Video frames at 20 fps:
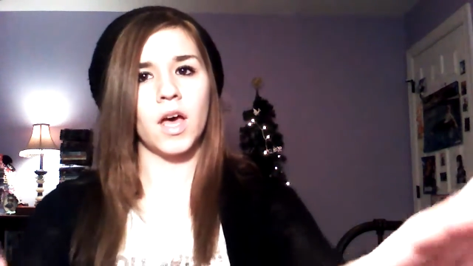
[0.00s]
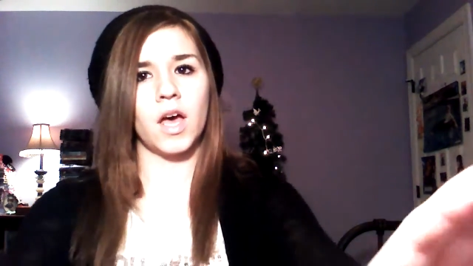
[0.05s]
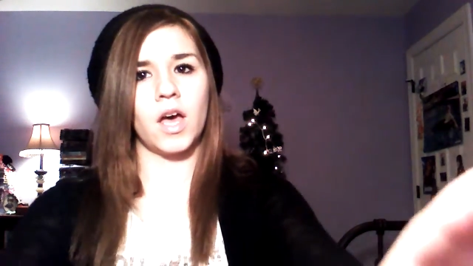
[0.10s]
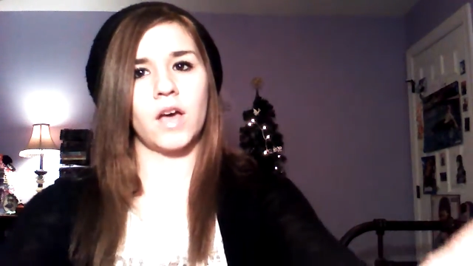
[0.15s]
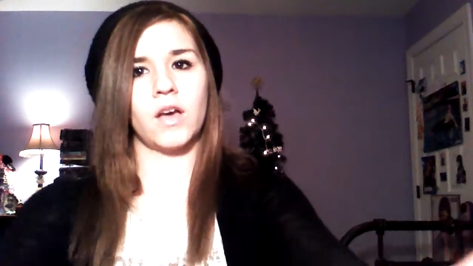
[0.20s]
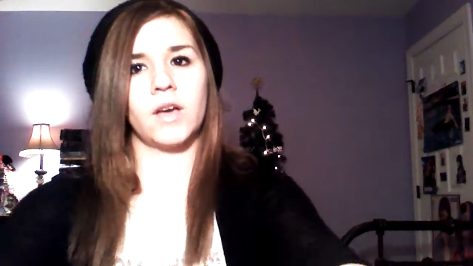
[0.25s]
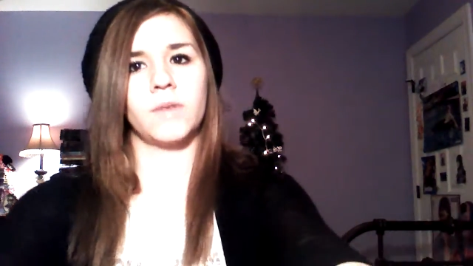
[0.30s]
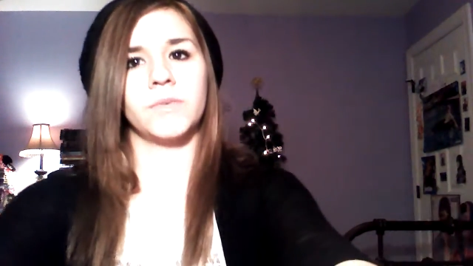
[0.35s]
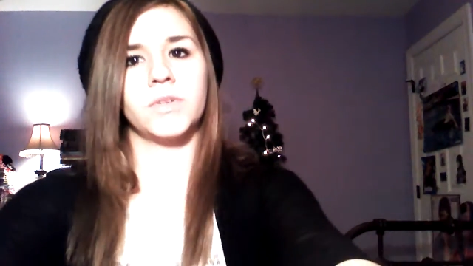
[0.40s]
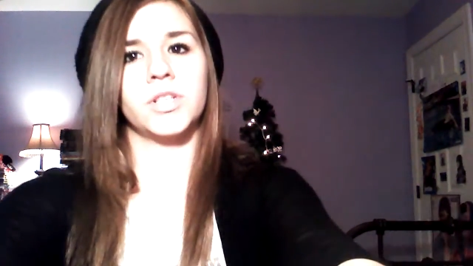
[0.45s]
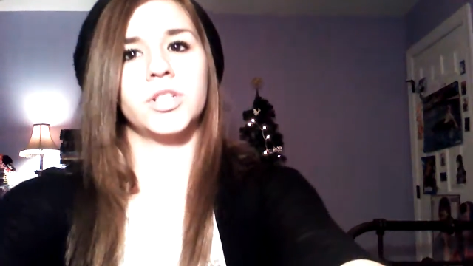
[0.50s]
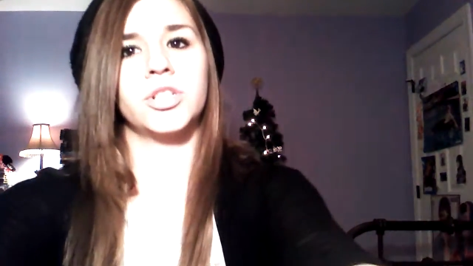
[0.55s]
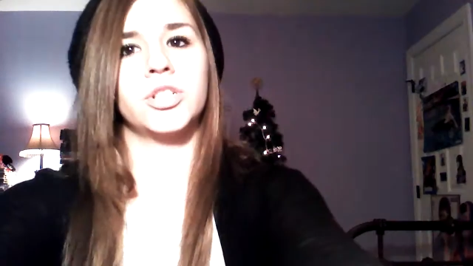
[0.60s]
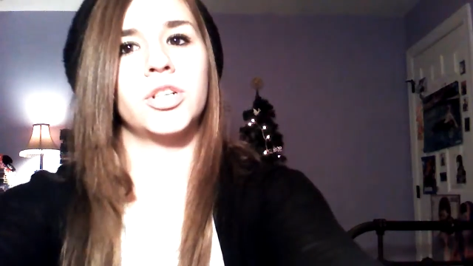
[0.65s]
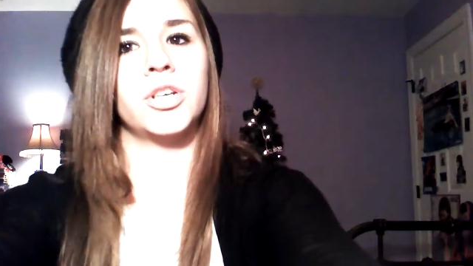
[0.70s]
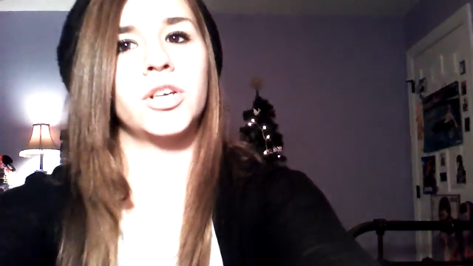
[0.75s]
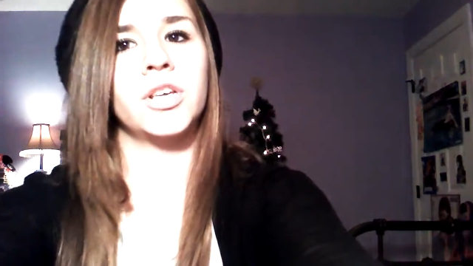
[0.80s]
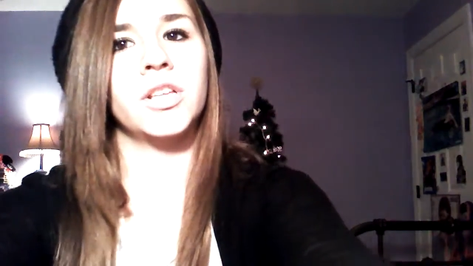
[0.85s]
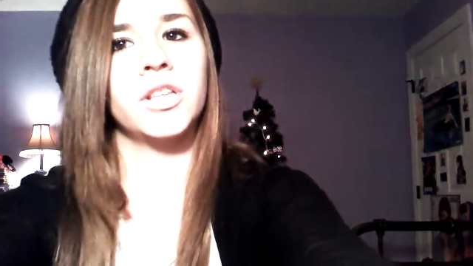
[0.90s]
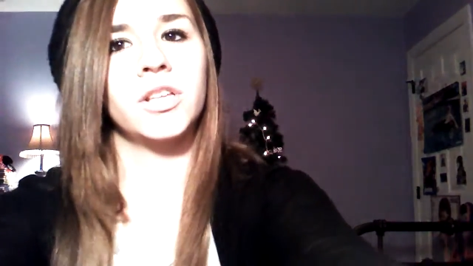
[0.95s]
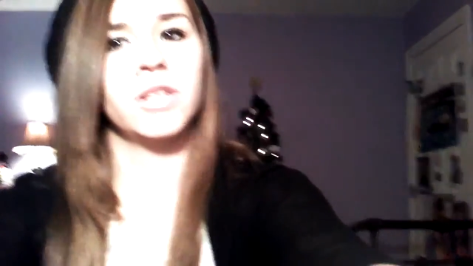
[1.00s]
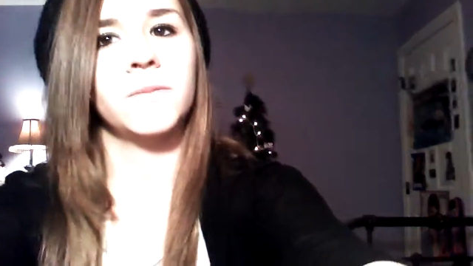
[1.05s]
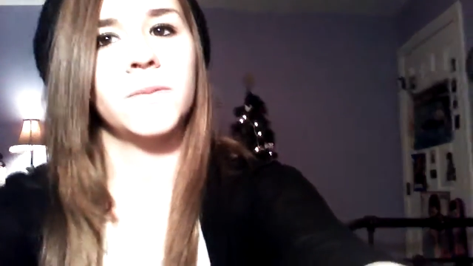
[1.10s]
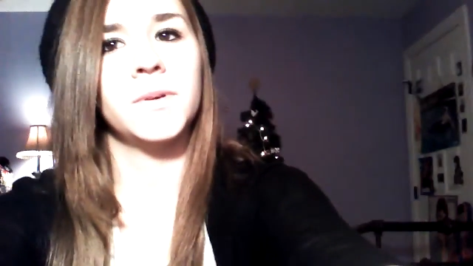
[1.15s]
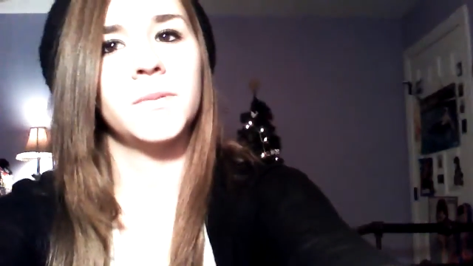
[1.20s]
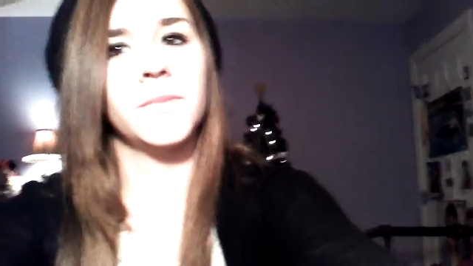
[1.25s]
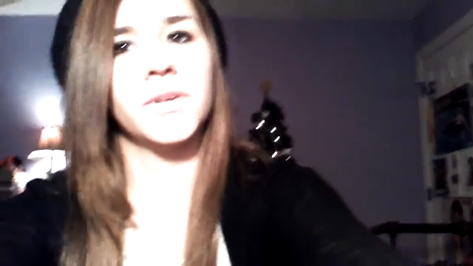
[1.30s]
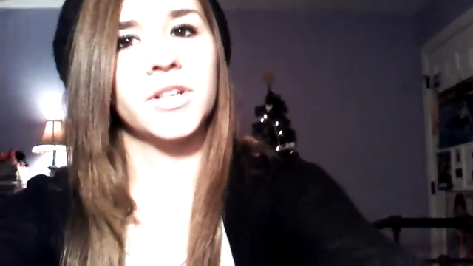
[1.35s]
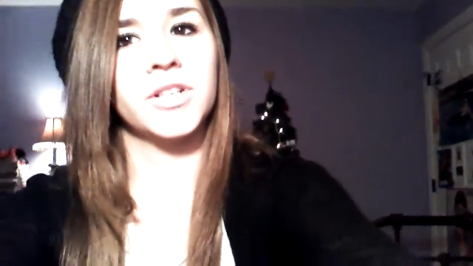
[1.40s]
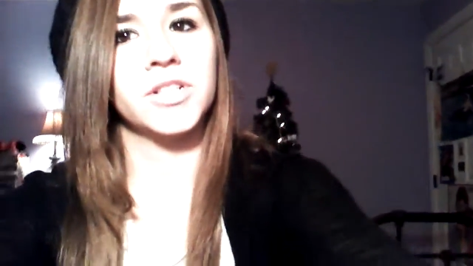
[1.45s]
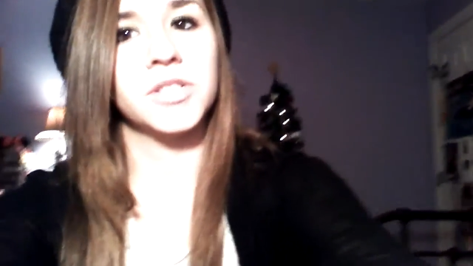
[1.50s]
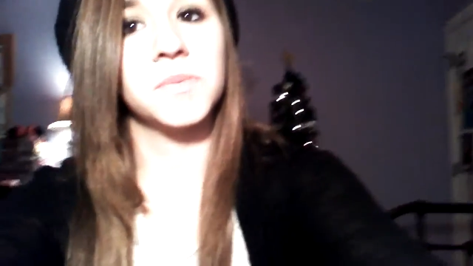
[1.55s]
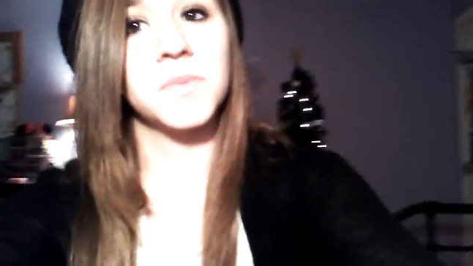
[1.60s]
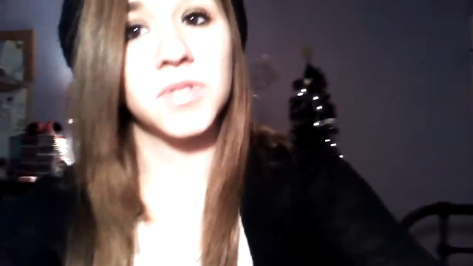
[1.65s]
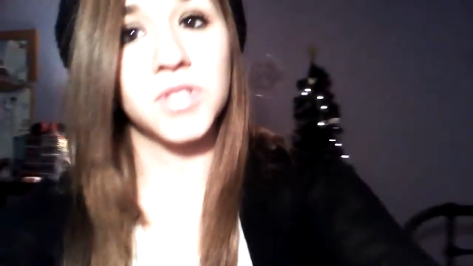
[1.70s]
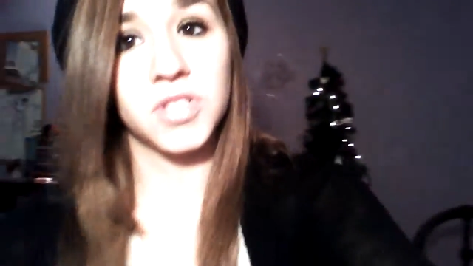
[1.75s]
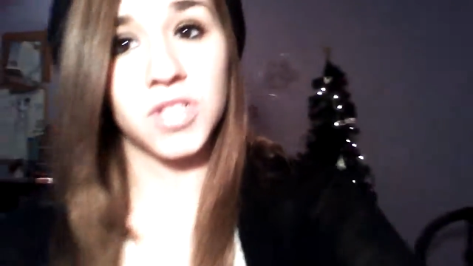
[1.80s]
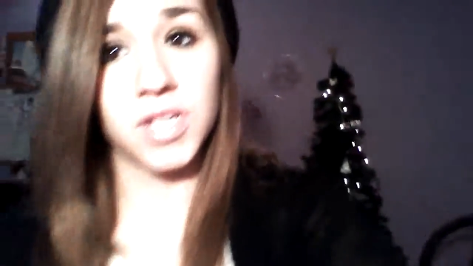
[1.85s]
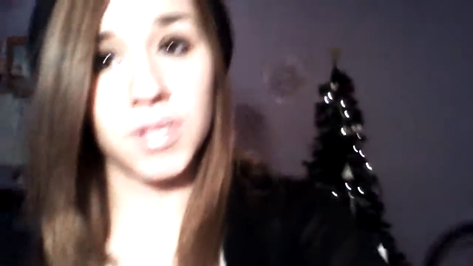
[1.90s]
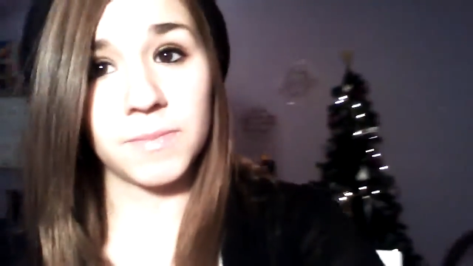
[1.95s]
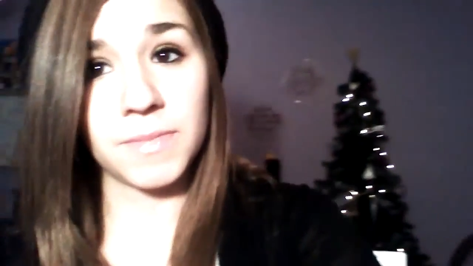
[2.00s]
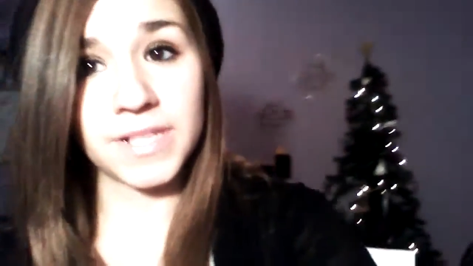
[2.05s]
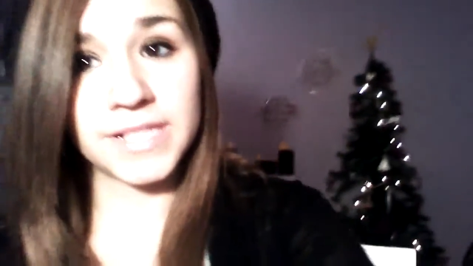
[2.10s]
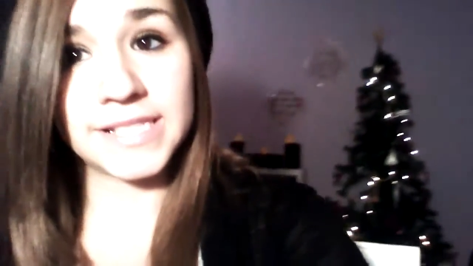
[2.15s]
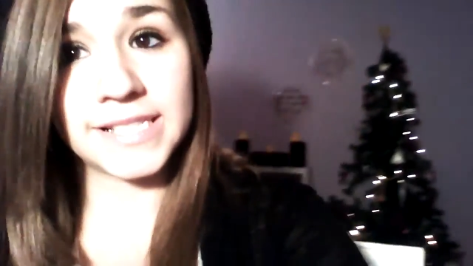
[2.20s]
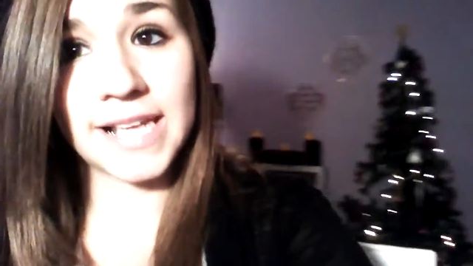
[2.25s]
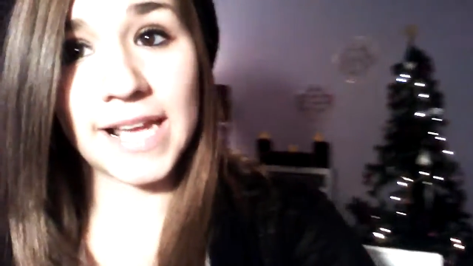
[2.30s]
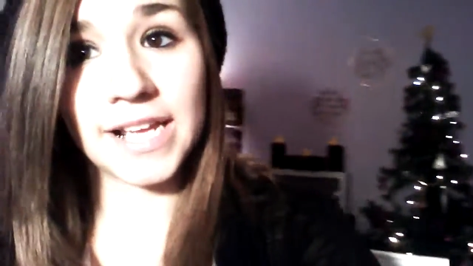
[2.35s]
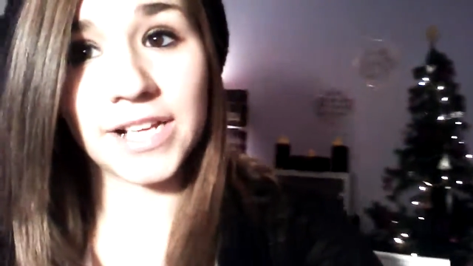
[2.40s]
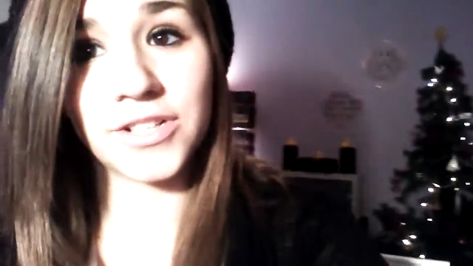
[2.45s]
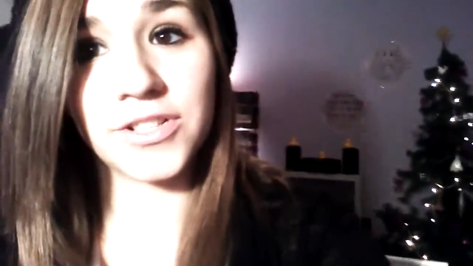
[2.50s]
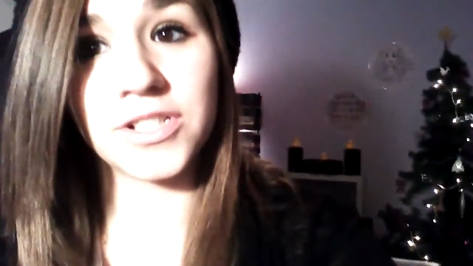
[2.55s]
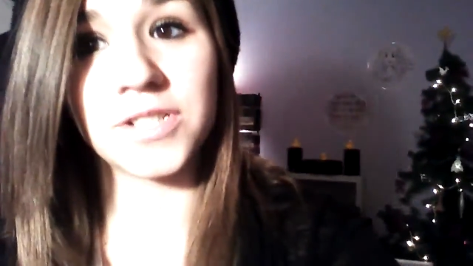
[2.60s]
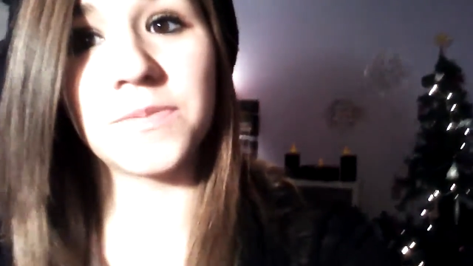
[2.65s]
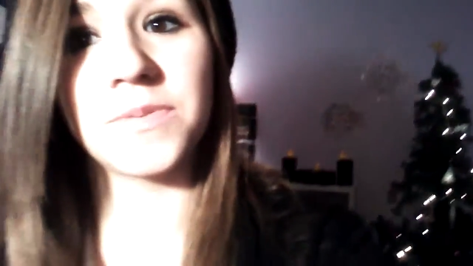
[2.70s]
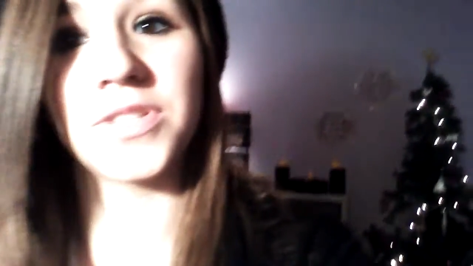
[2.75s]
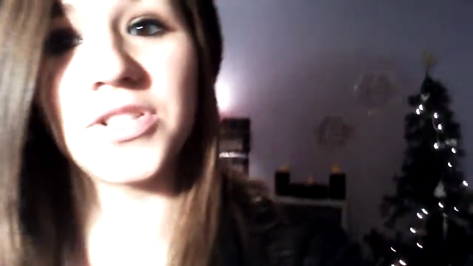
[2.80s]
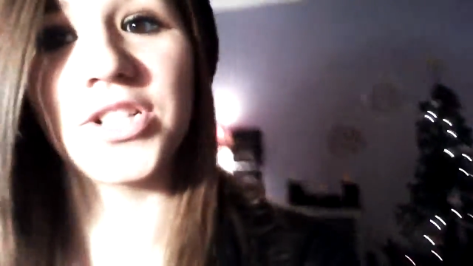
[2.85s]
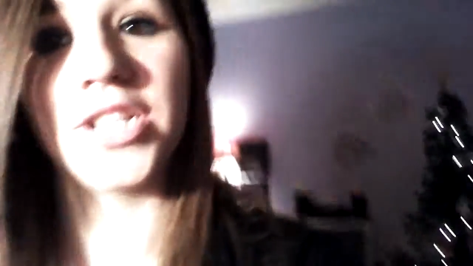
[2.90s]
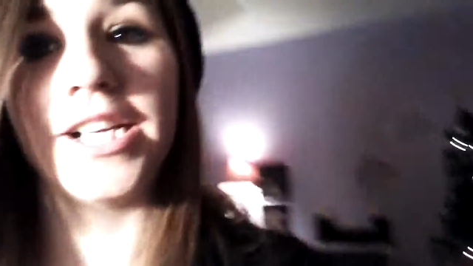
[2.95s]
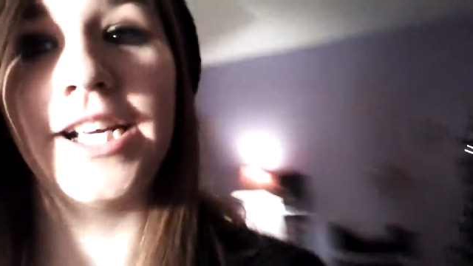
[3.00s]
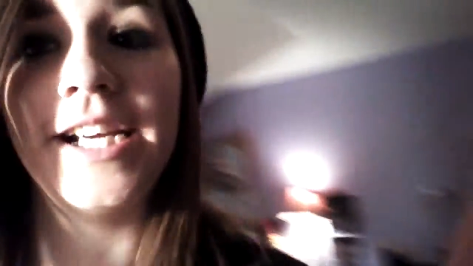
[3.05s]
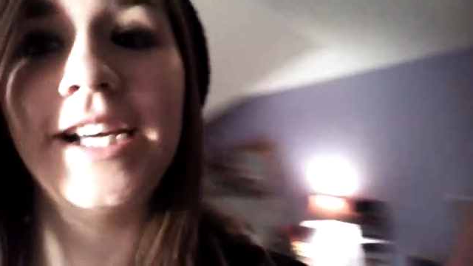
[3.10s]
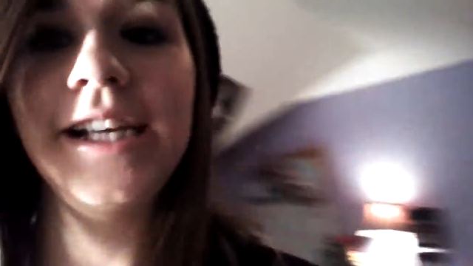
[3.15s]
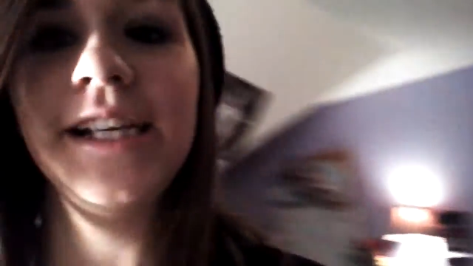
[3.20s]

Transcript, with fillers: I'm going to show you a little bit of my Christmas tree, my sad Christmas tree.